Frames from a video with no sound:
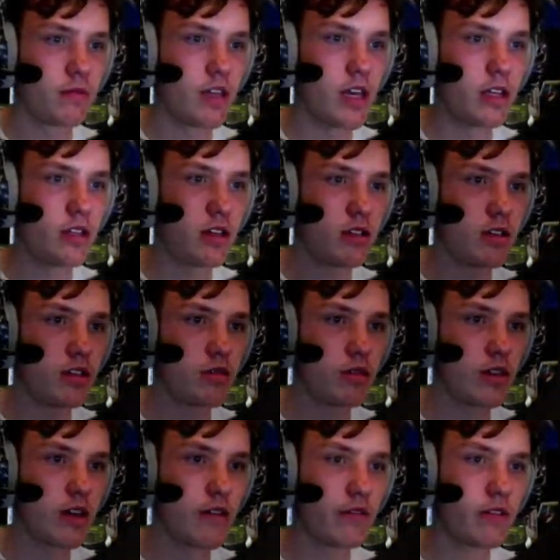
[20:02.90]
Yeah, does this
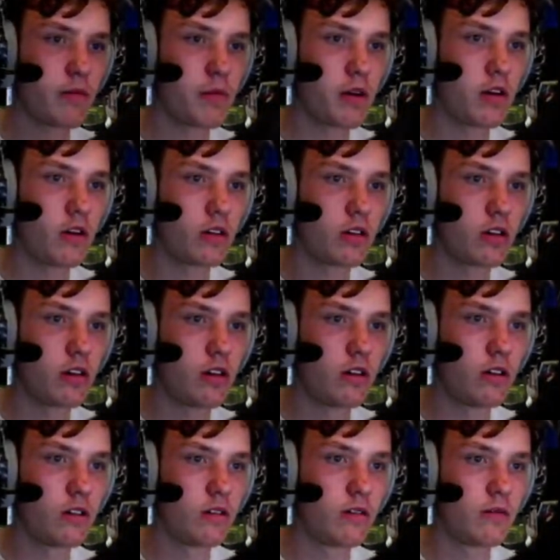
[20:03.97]
one have the bar car?
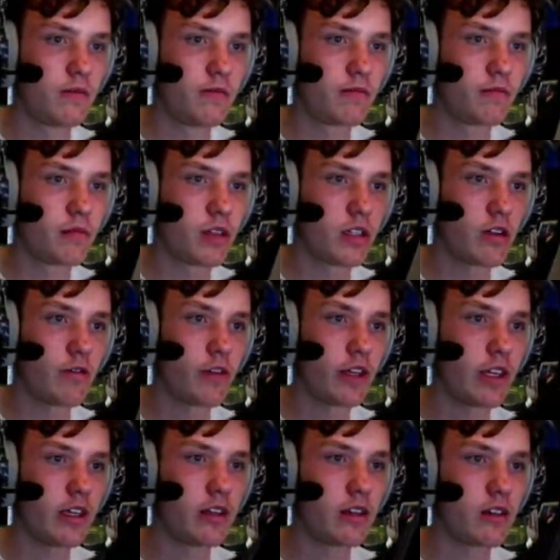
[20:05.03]
I don't
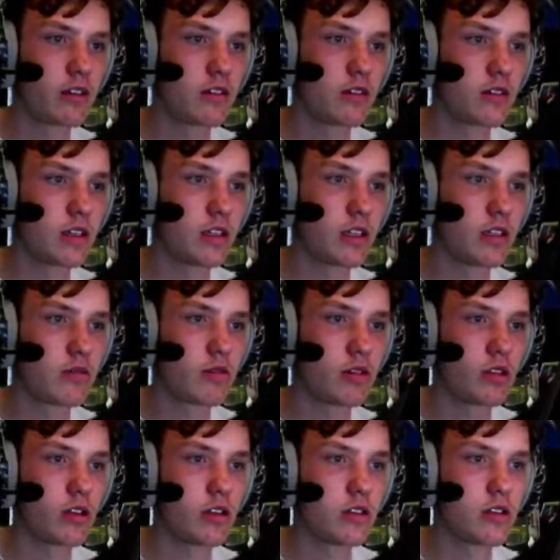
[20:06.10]
think it does. I think this
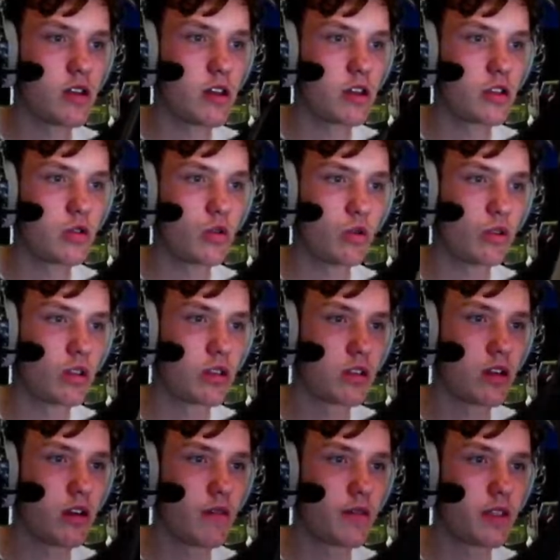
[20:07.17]
one does shorter
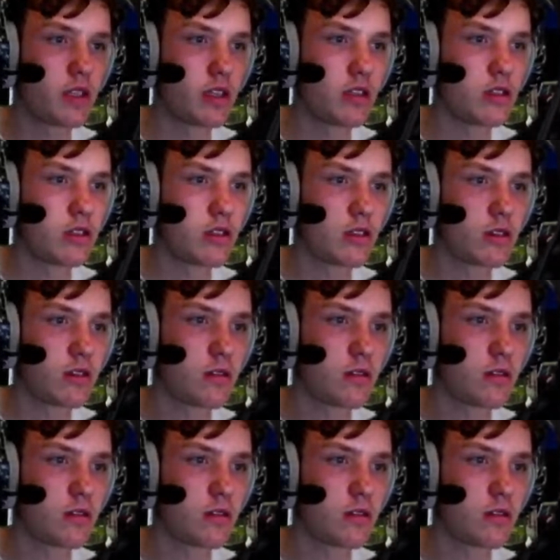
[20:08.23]
services.